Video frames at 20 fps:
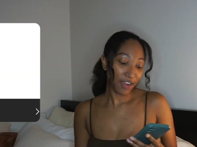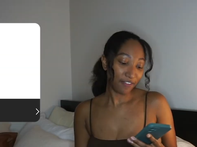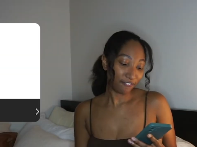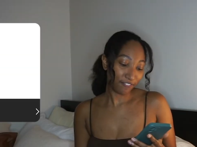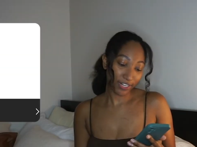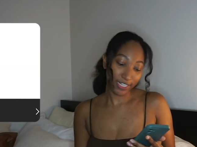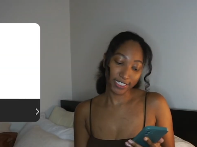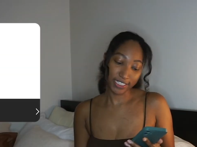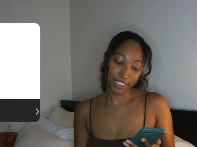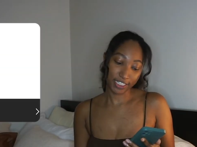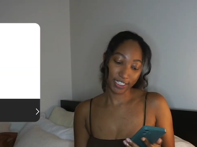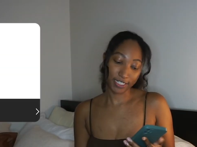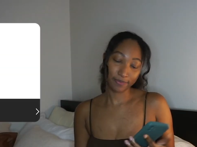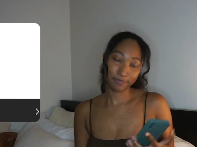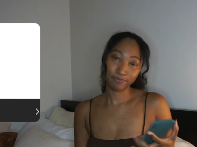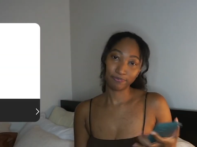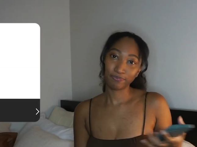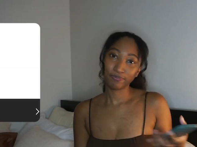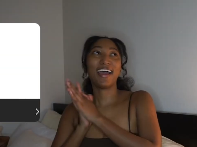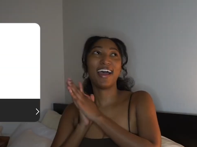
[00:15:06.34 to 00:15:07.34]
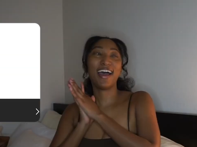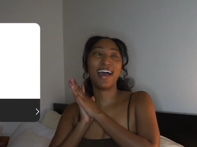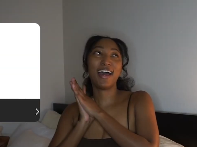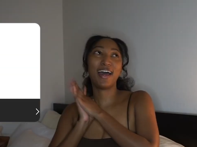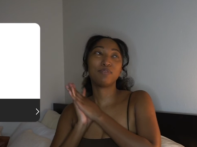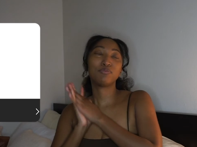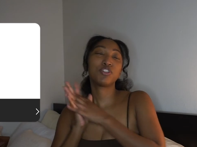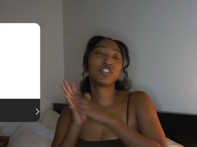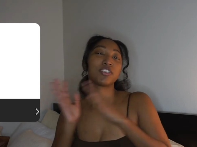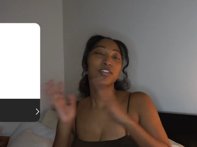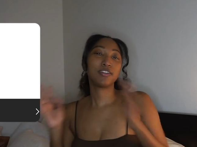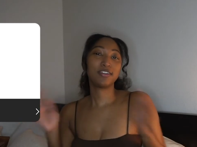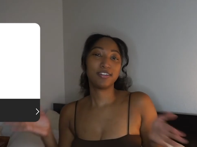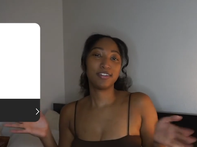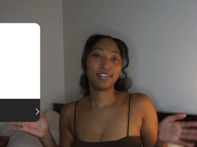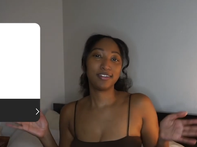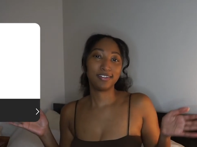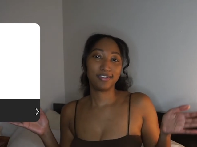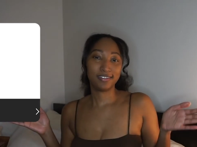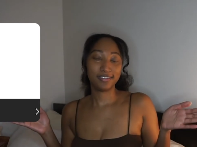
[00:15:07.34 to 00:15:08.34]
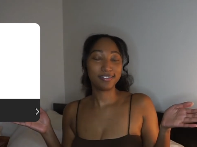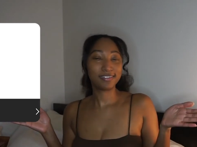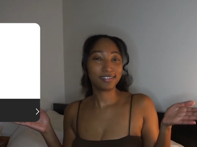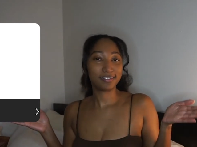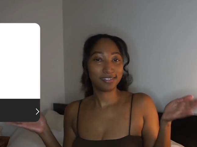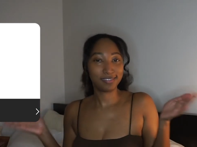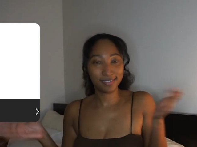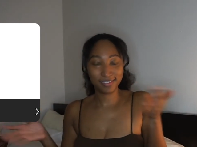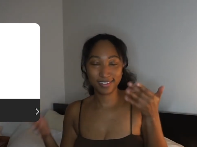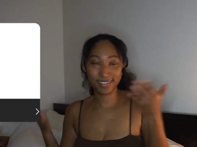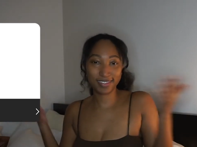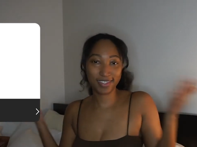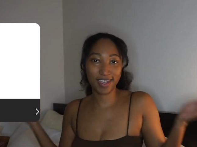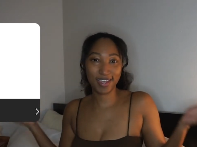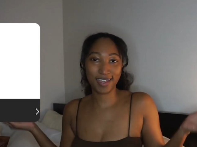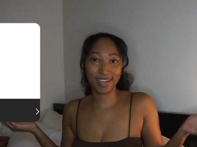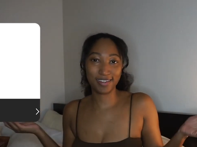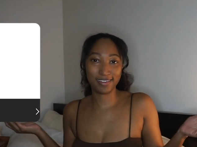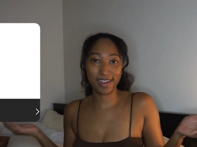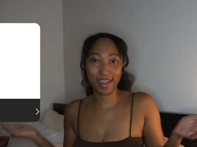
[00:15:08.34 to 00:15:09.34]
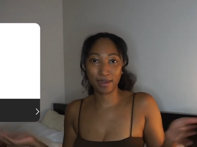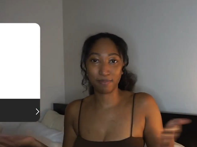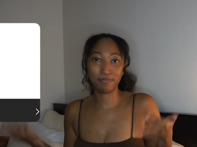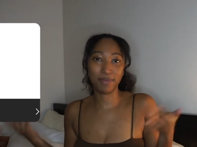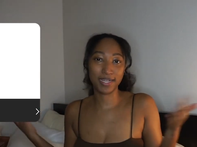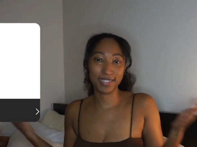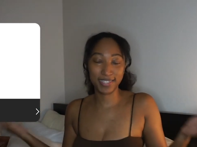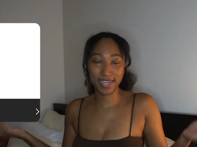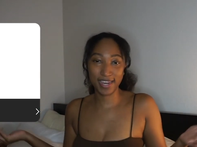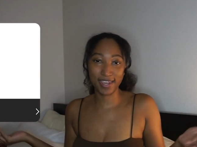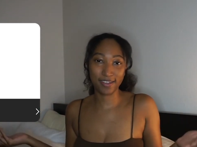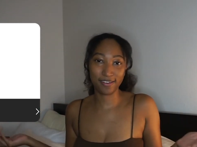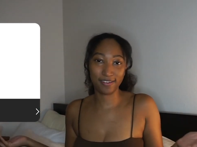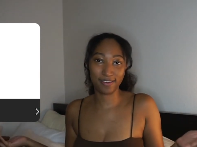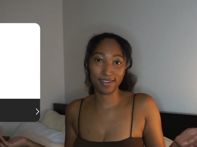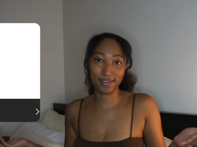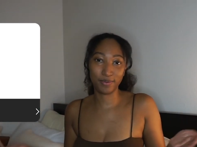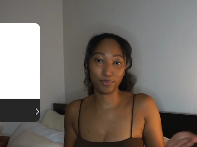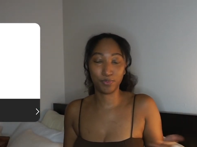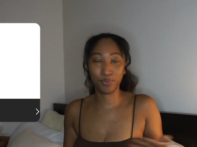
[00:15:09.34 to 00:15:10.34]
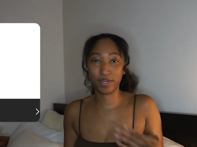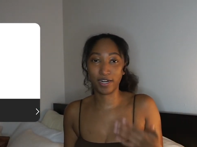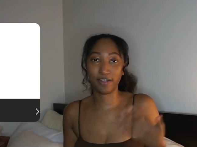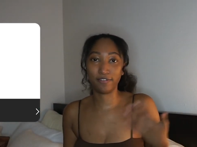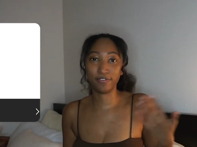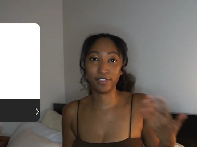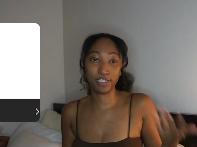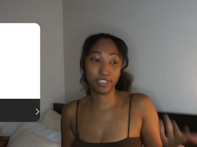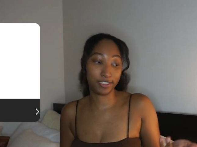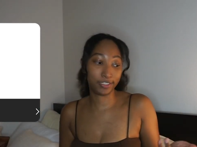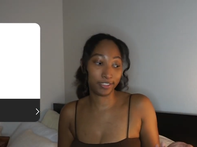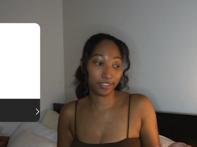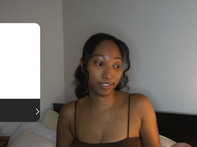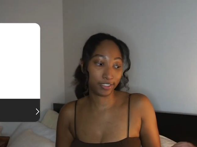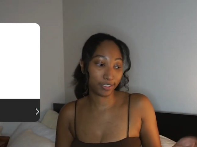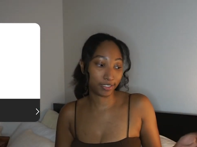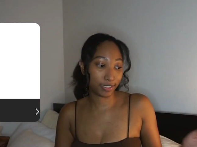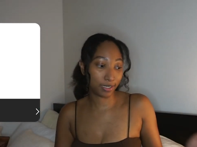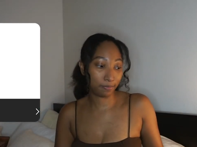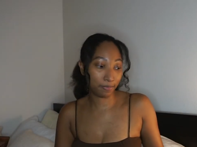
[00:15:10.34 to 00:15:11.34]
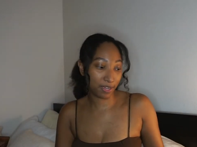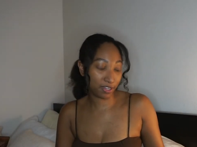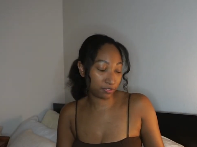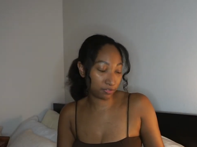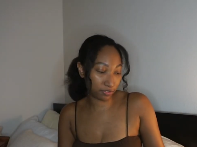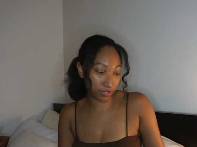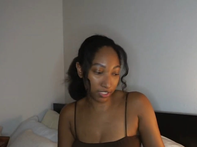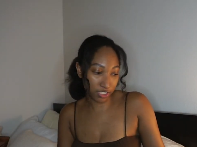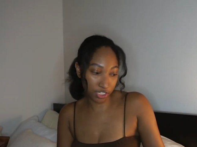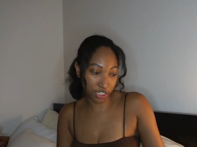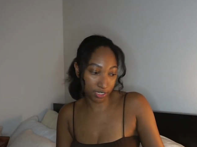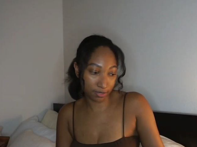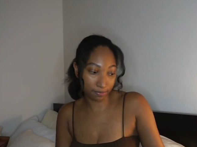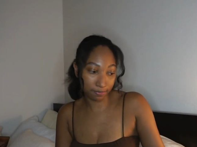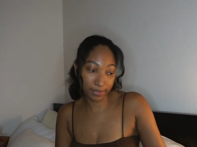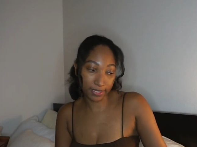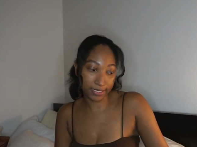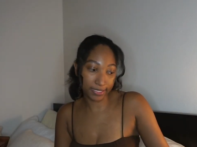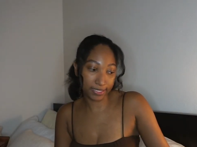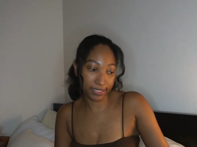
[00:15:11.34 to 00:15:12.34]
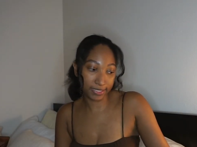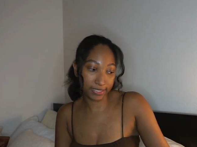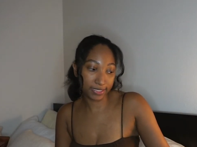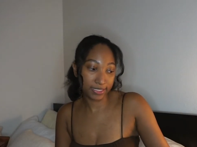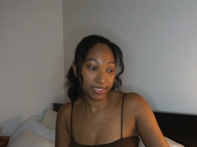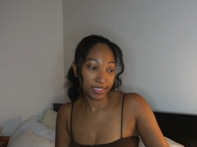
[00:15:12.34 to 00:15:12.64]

Friendship. I'm just gonna say like my take on what I've learned about friendship in